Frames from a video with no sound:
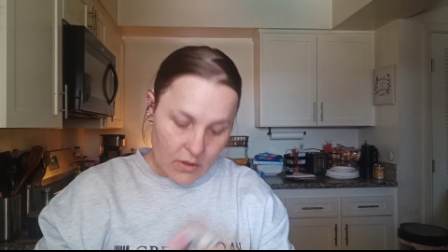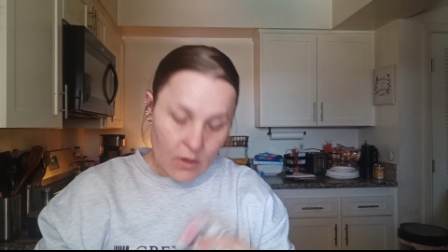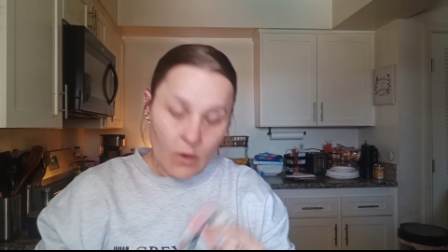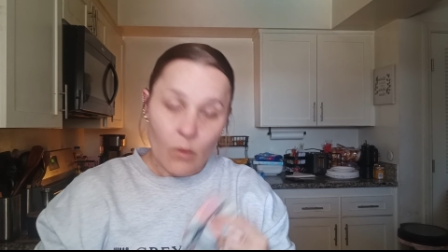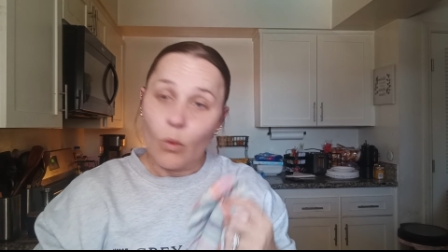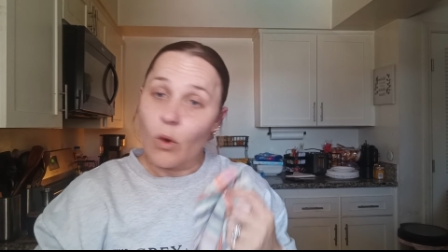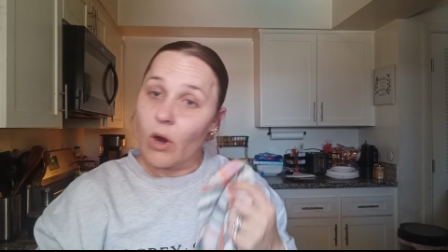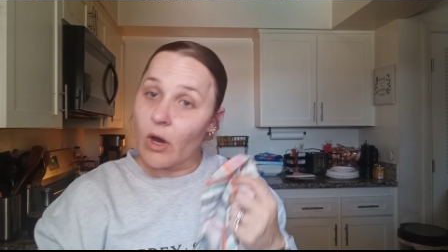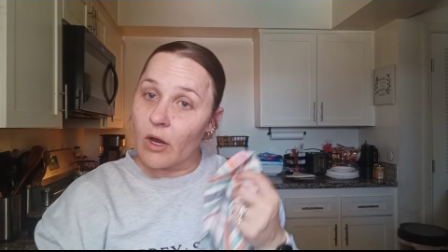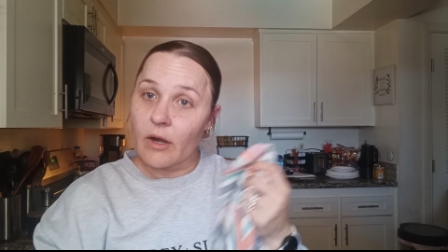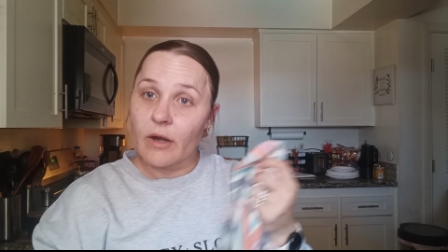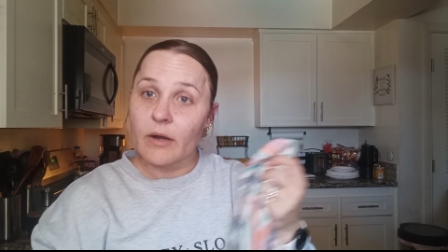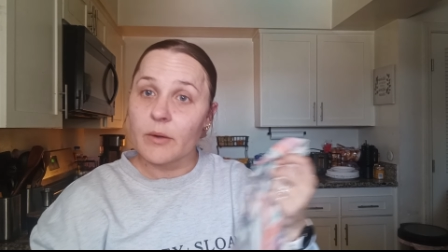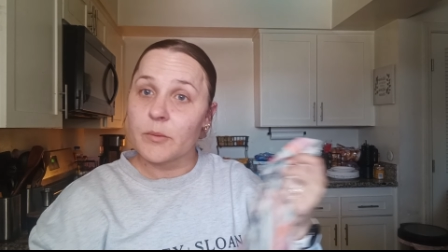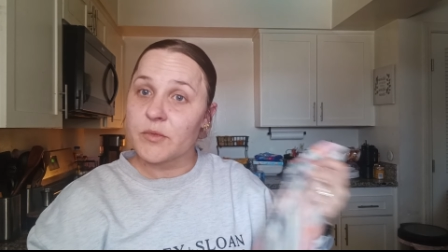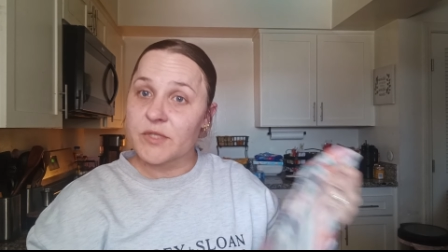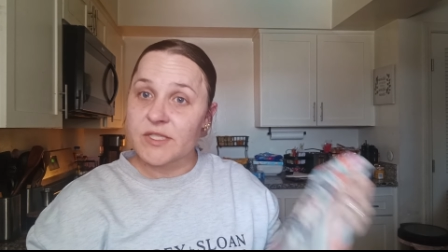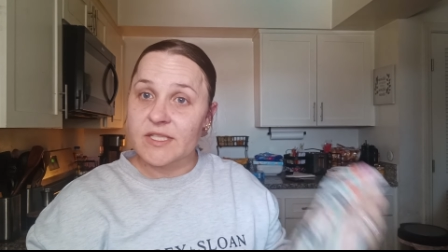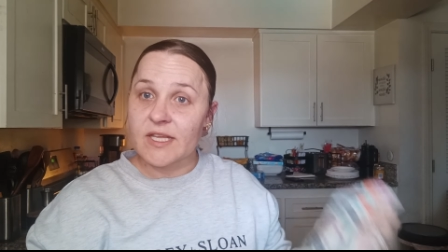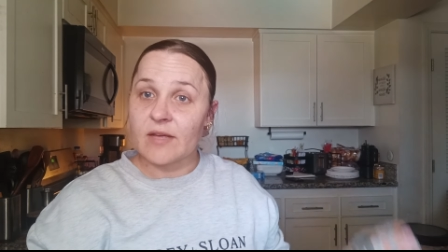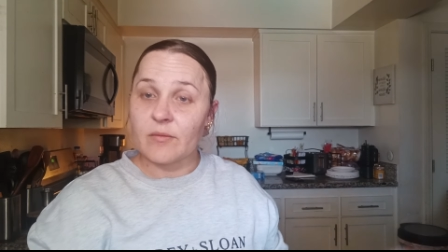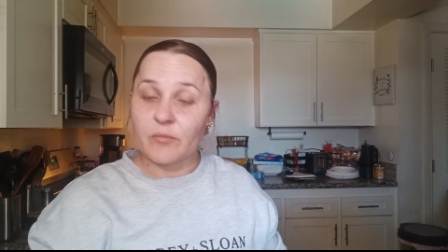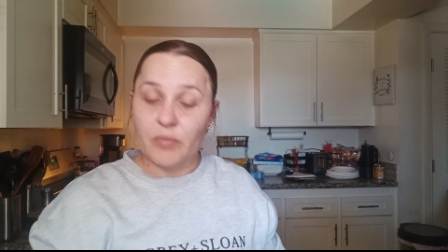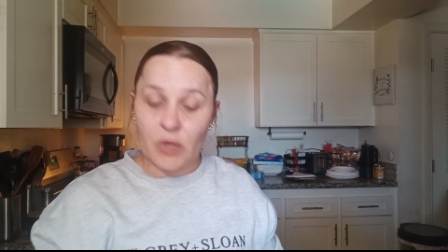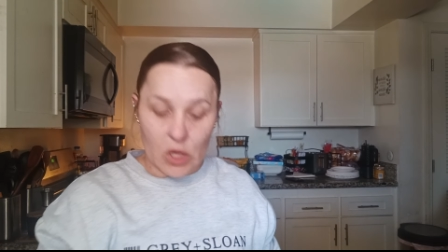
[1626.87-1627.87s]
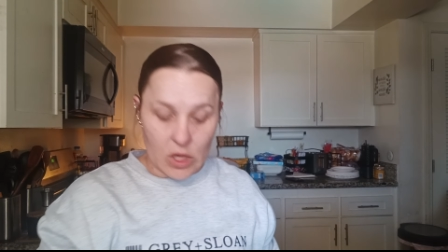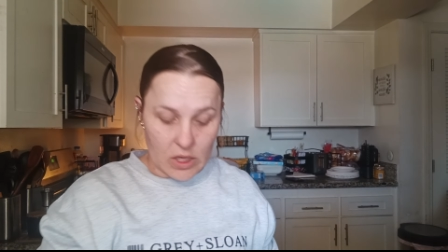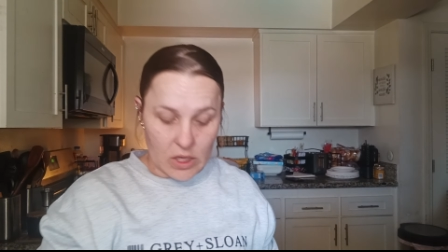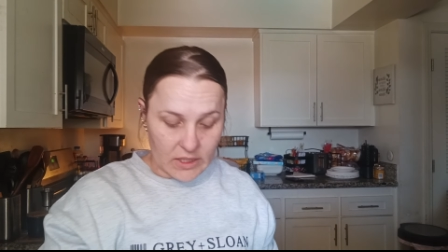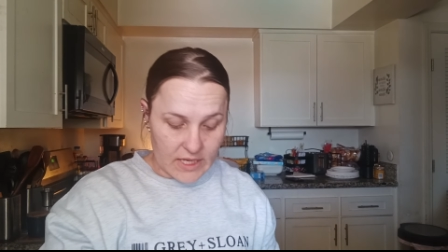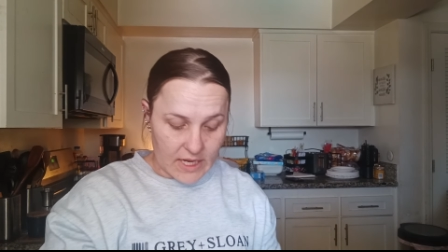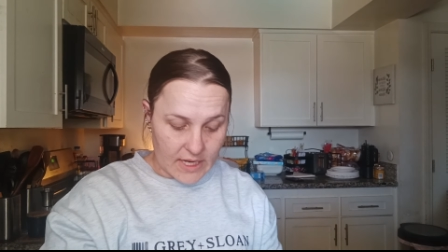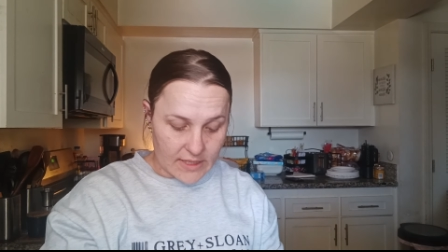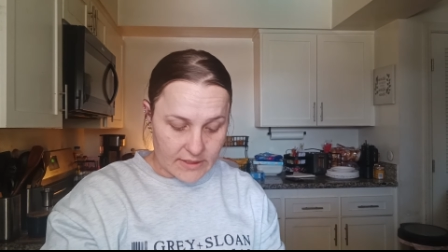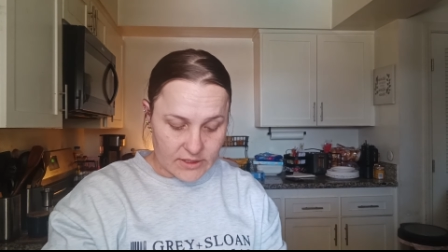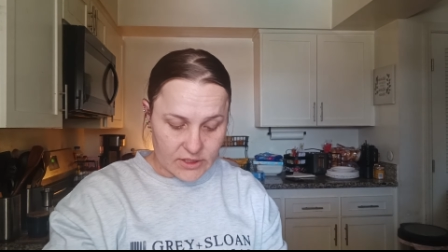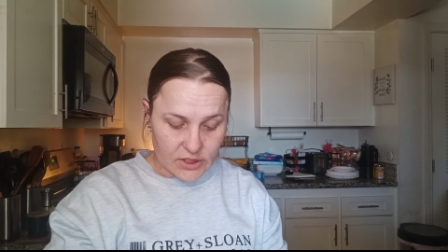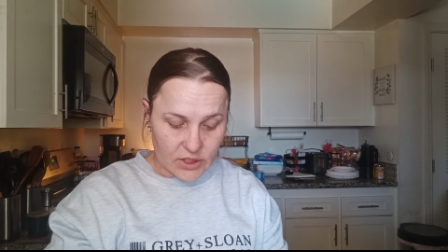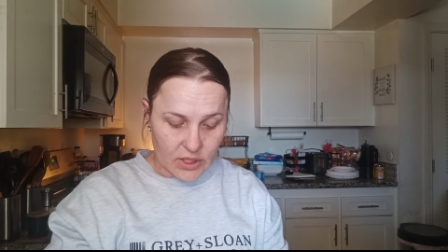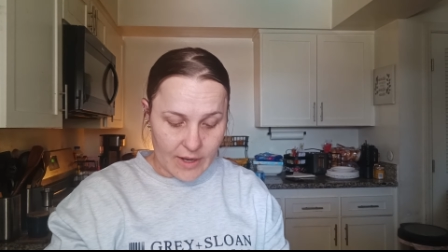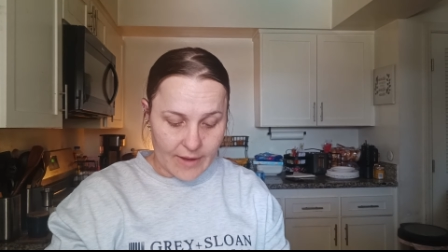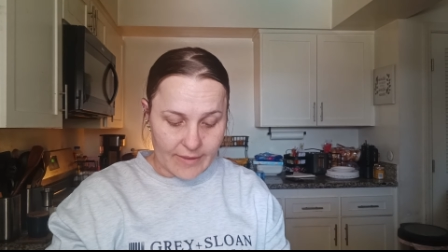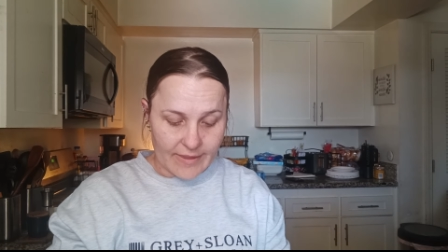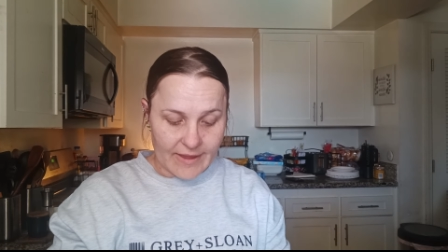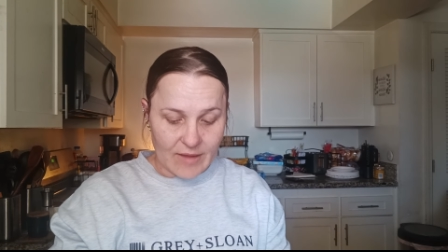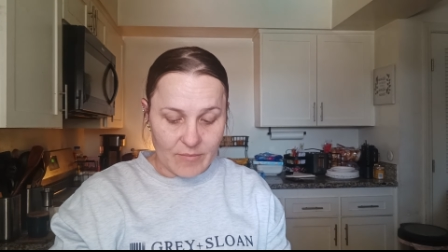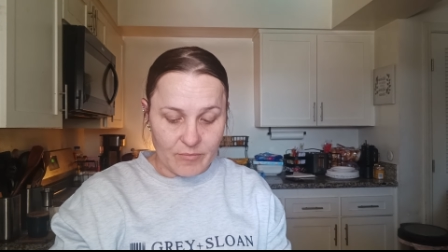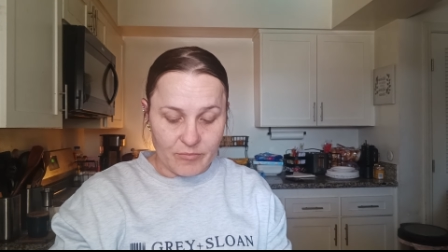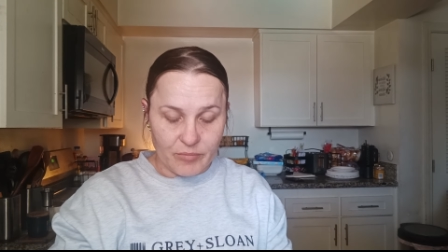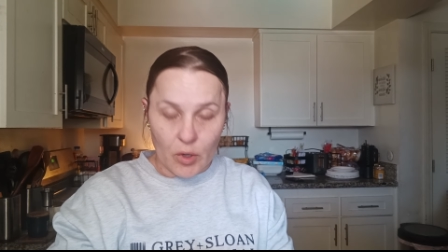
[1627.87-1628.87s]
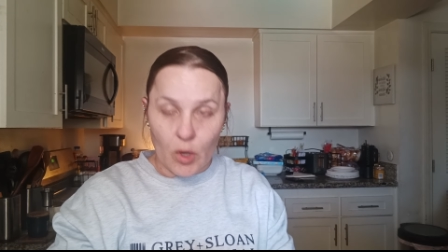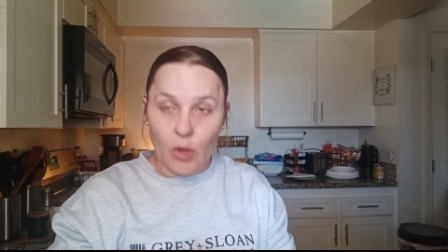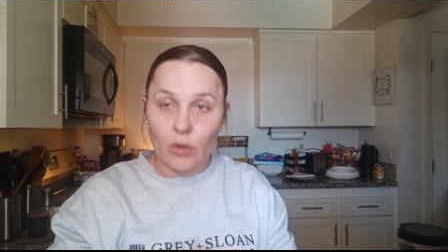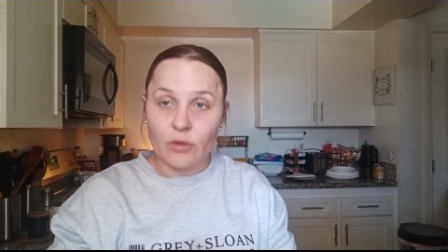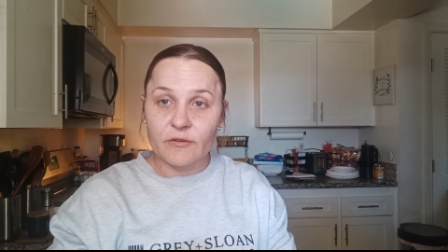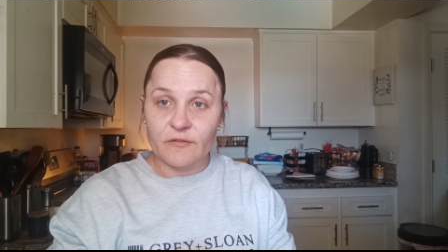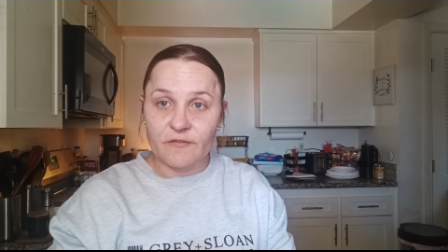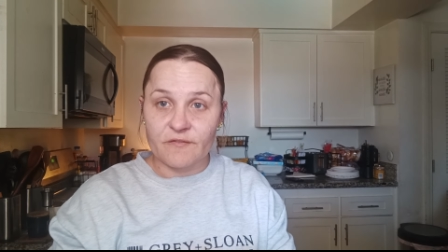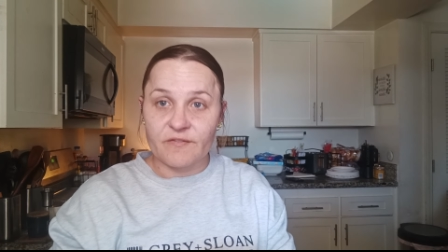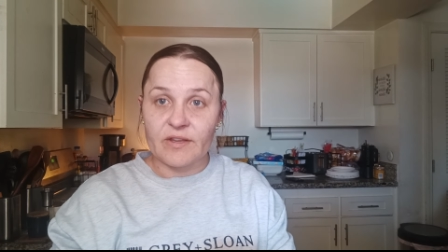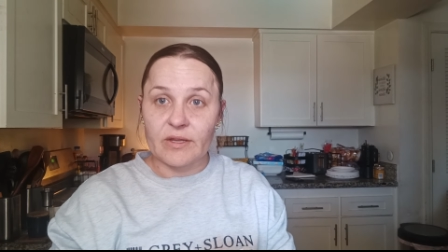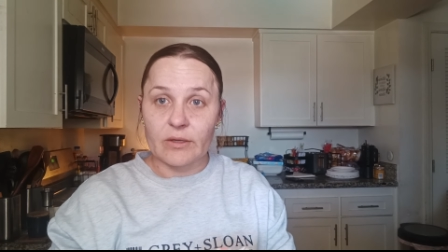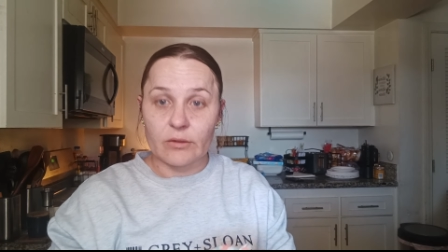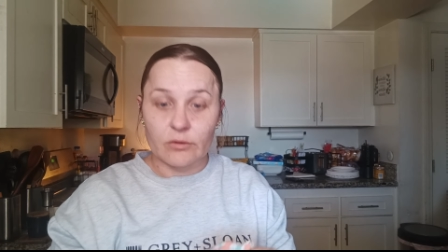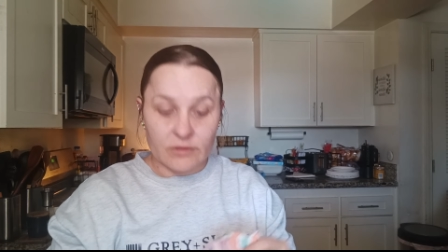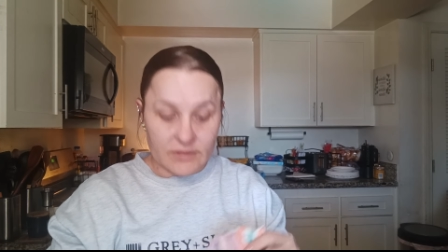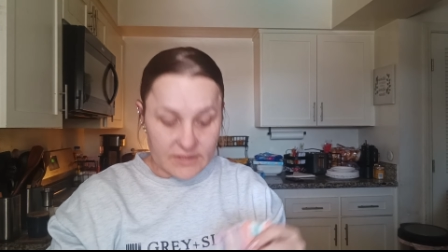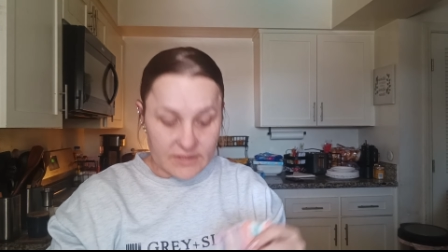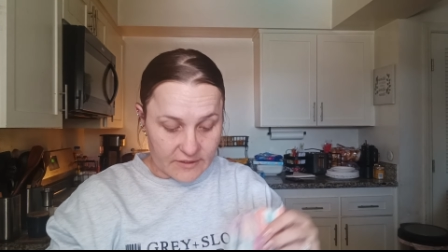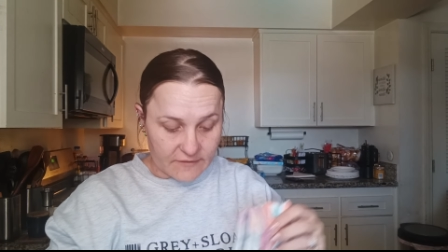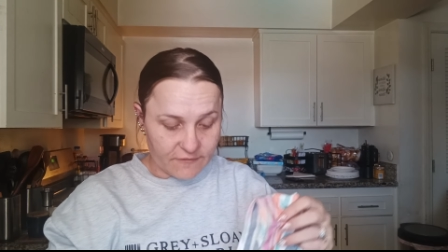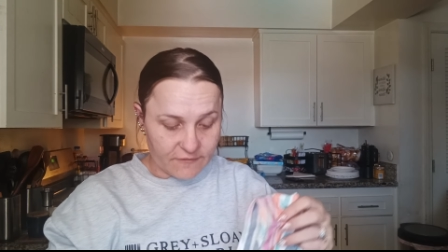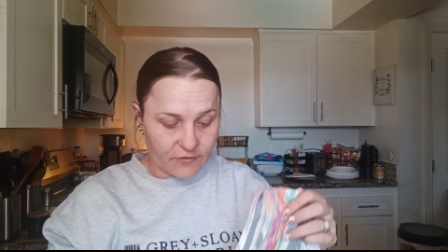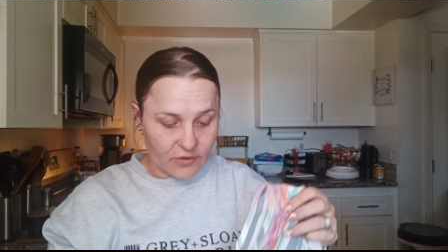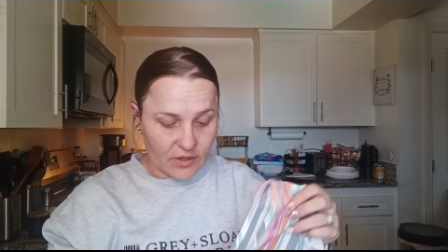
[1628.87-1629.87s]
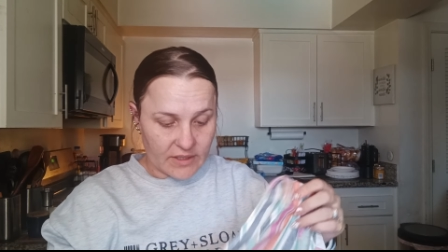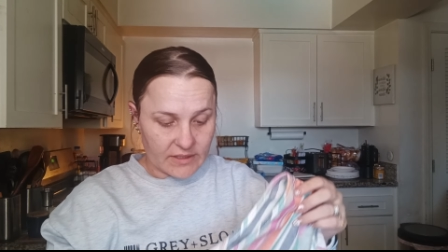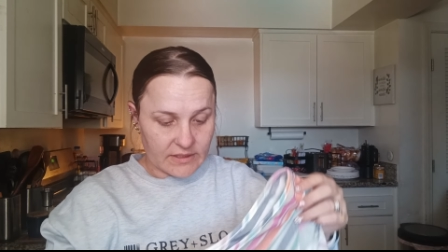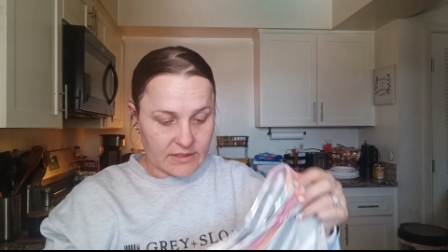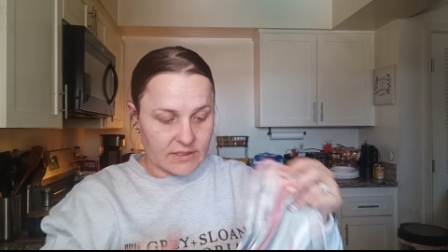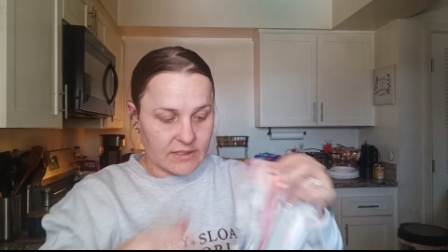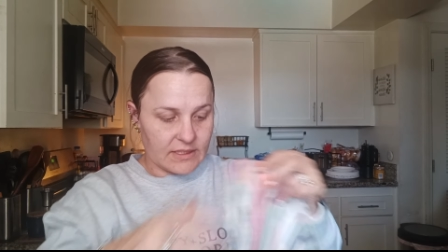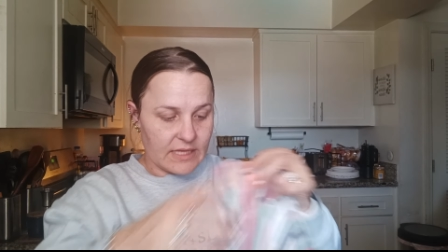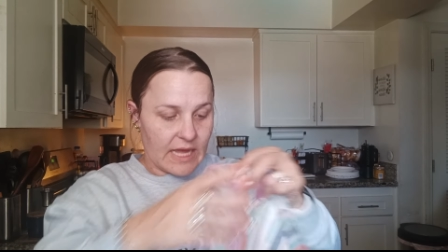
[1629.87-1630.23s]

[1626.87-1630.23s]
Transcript: Well, 100% polyester and they both feel different.